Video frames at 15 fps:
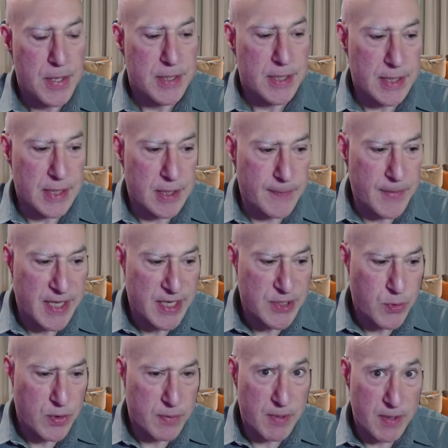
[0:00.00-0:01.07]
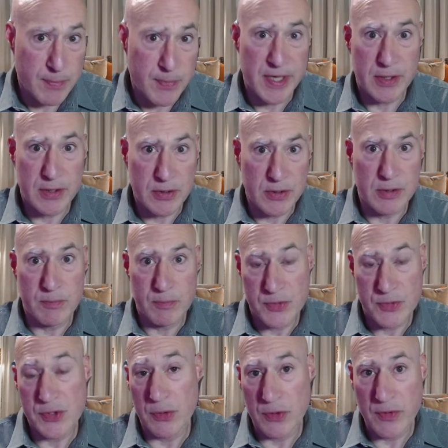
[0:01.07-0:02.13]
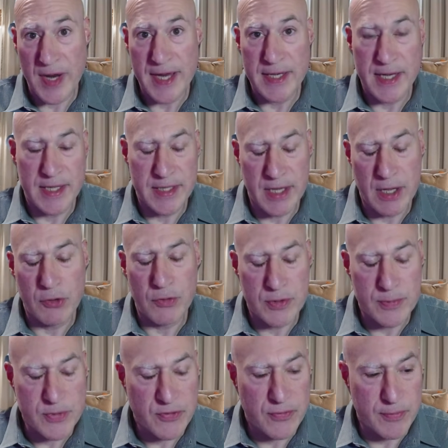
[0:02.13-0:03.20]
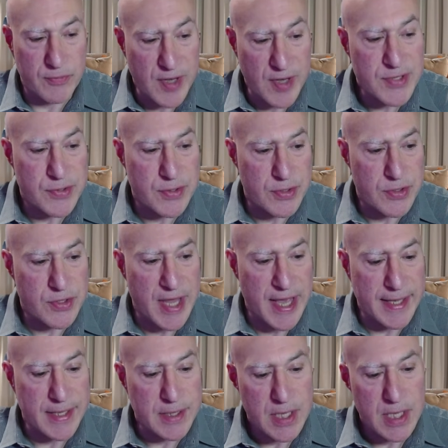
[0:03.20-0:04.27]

And that's what made Pinnacle so great, and the algorithms from RaySearch, that